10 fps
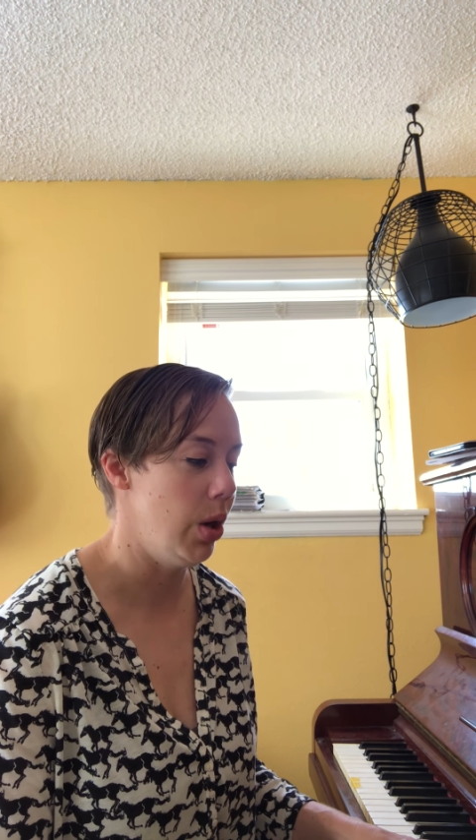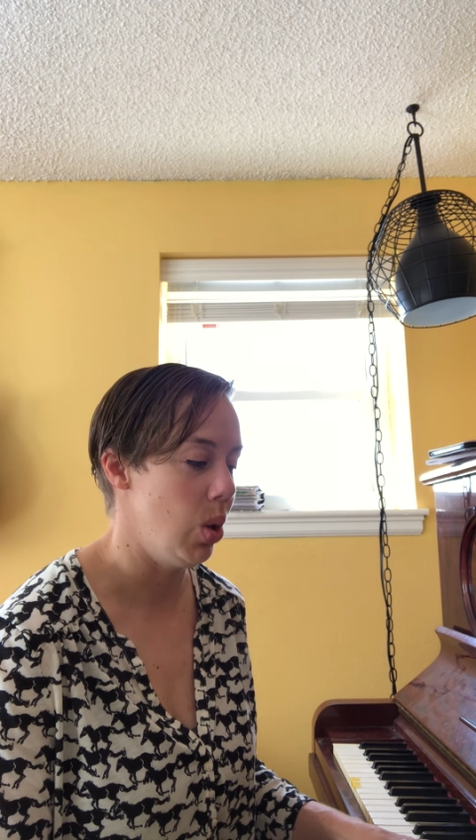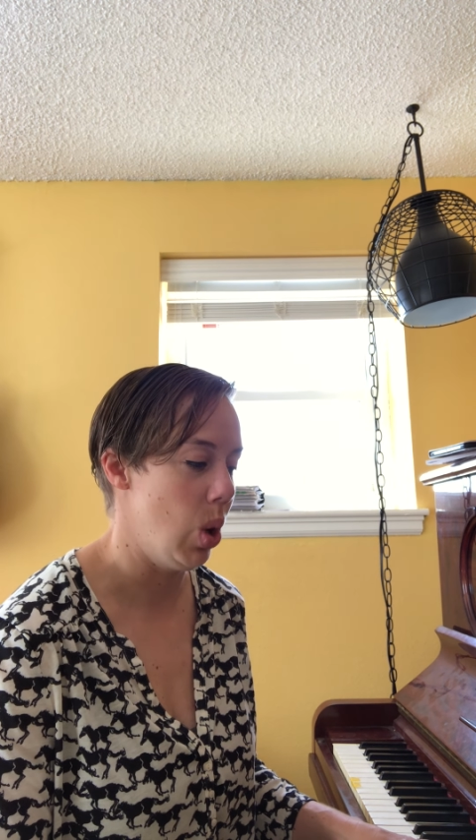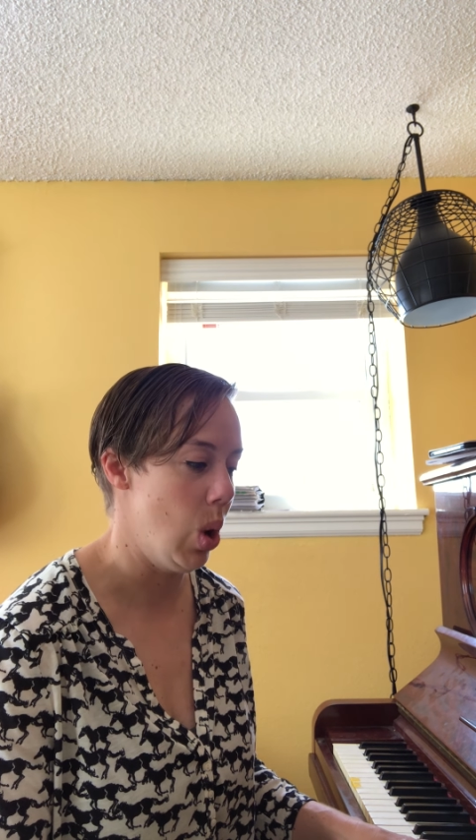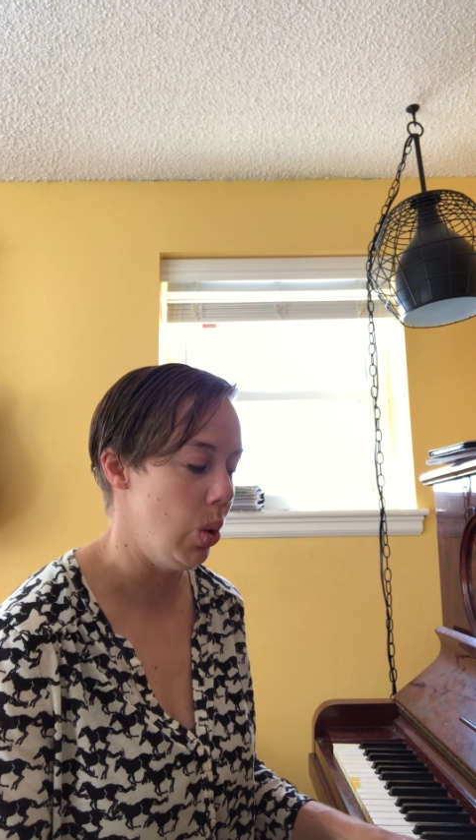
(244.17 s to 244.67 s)

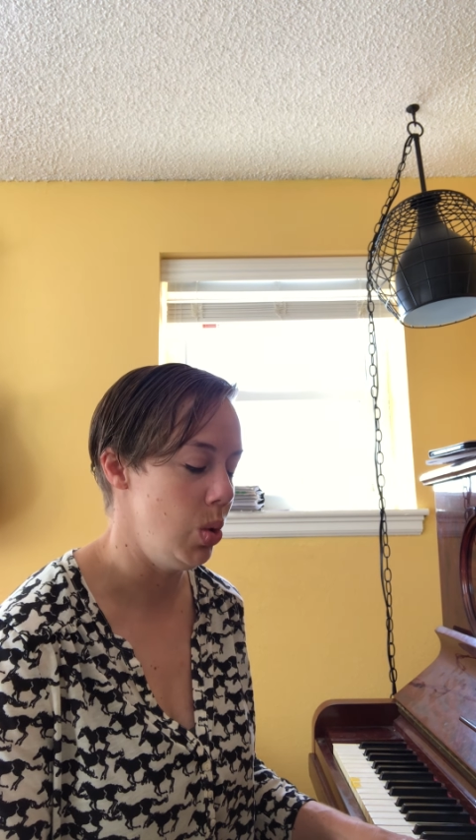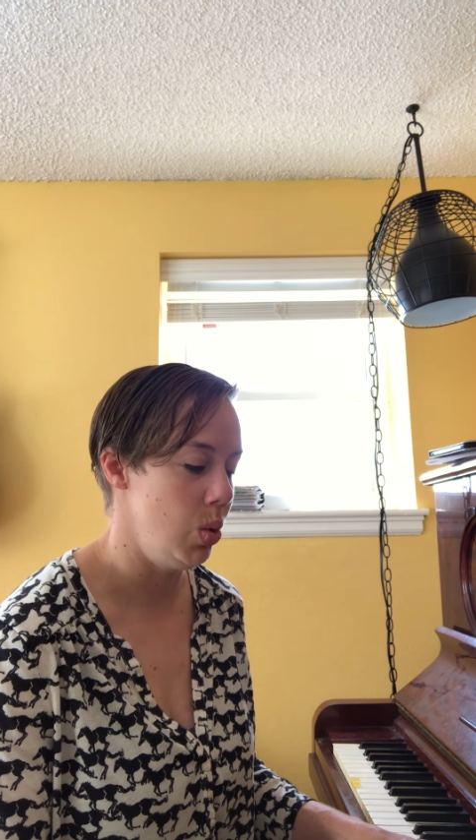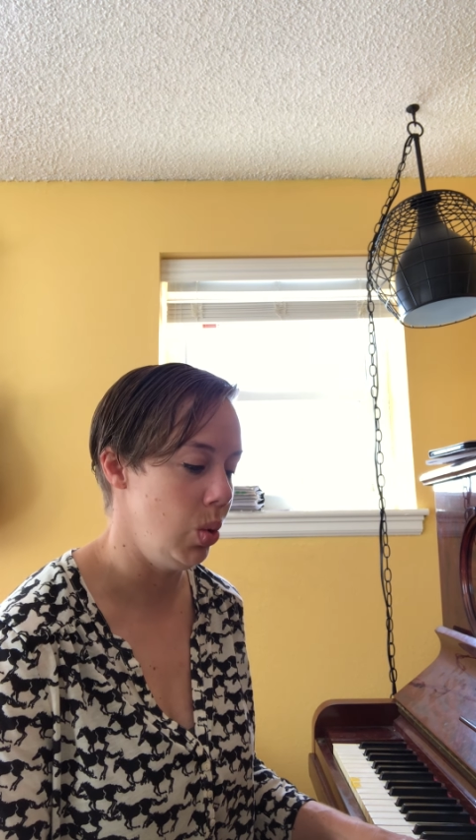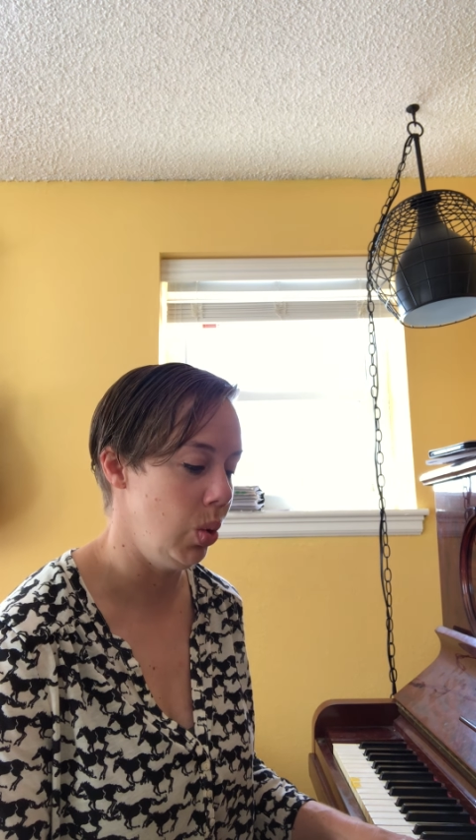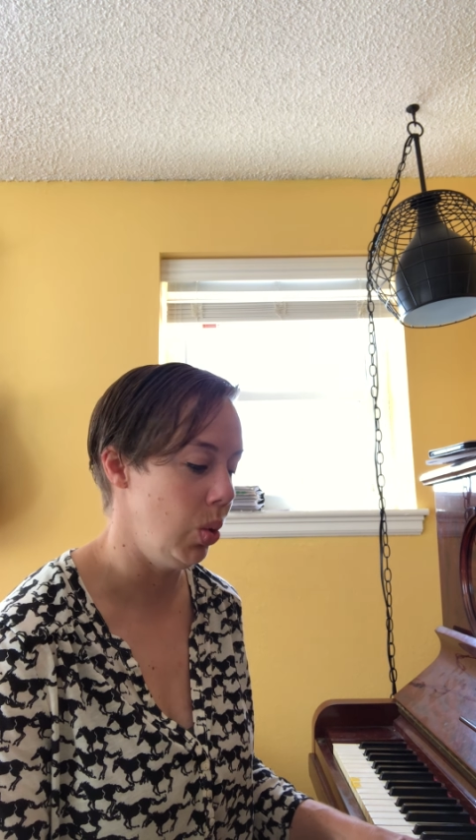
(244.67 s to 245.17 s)
no,
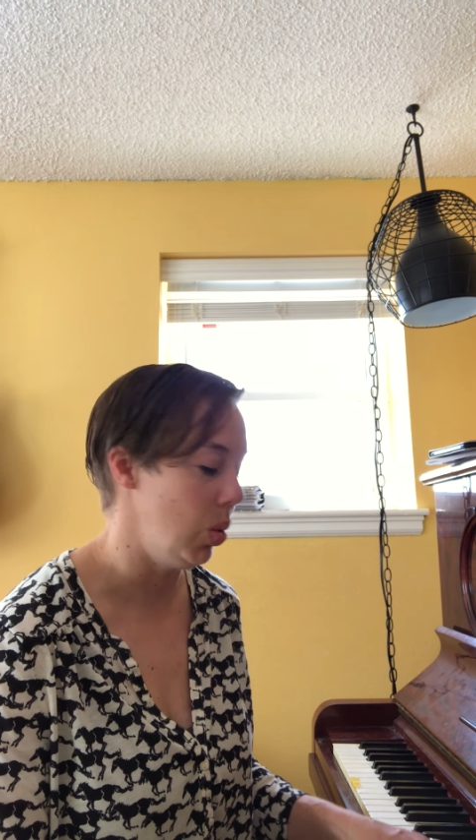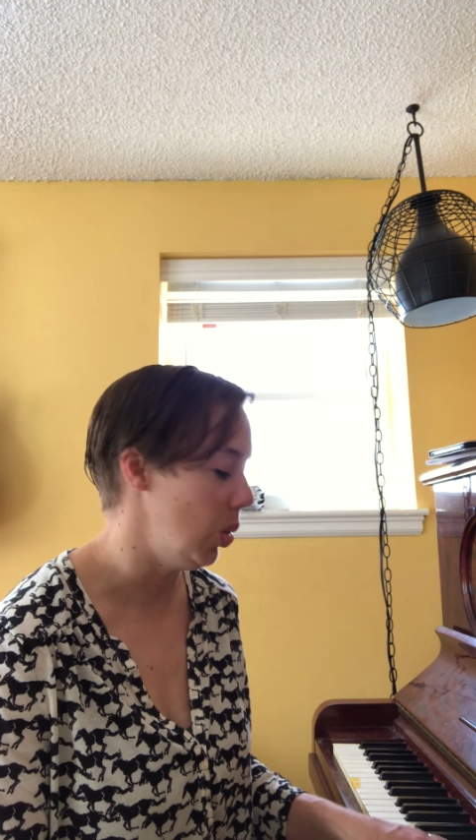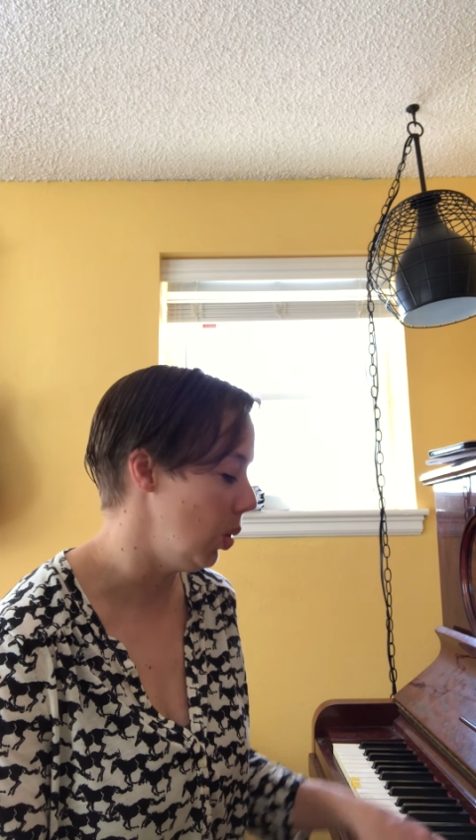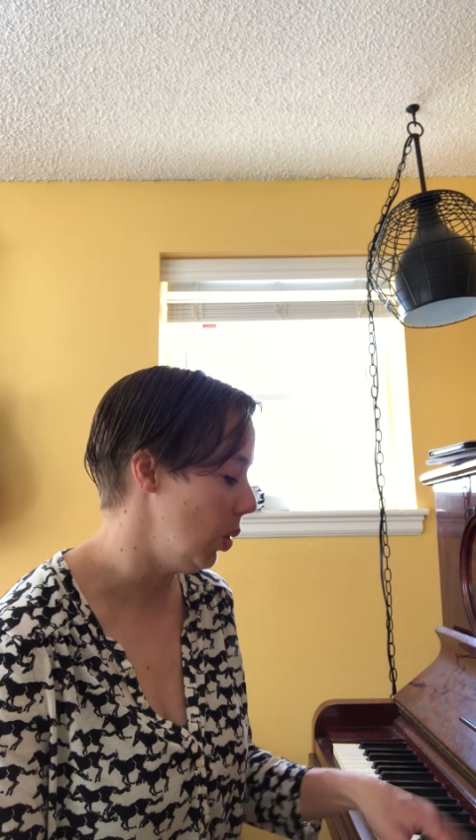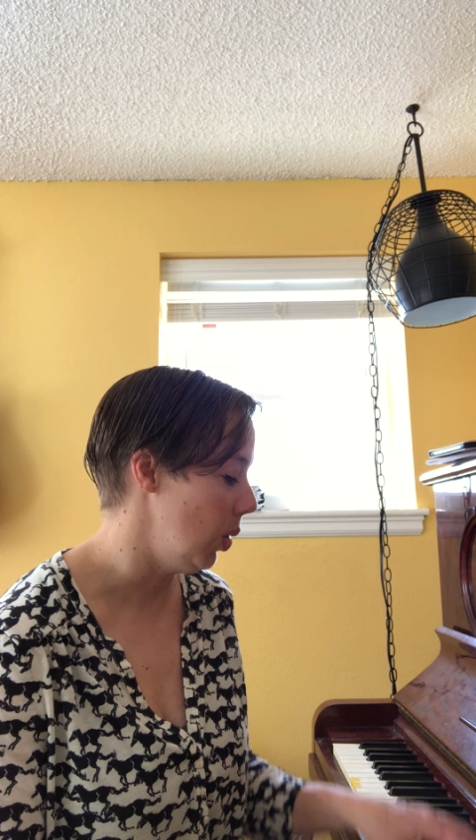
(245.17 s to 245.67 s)

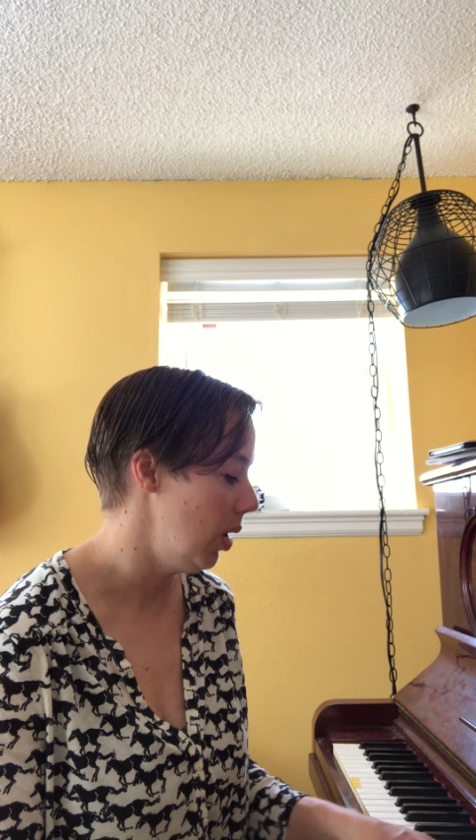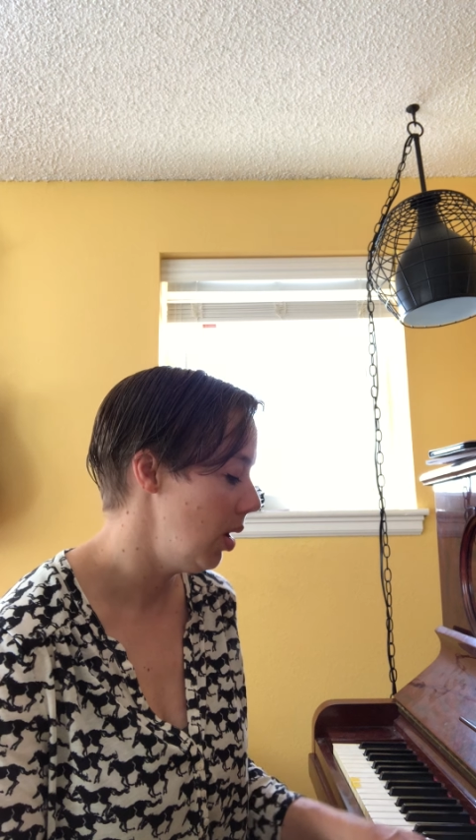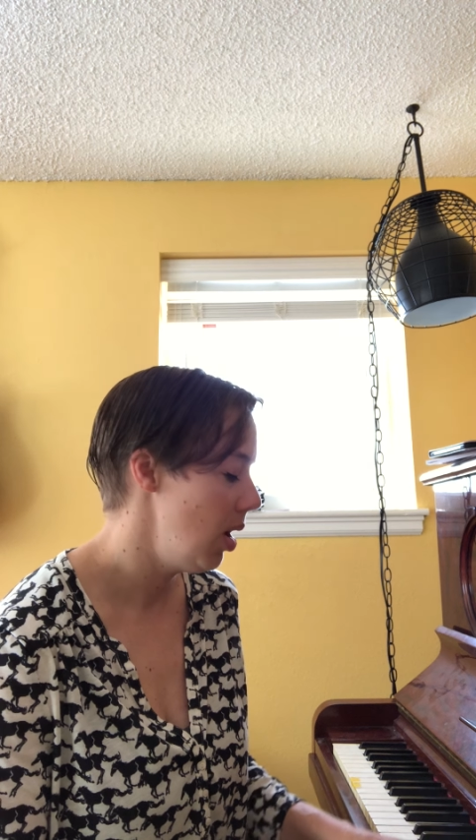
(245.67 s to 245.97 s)
nu.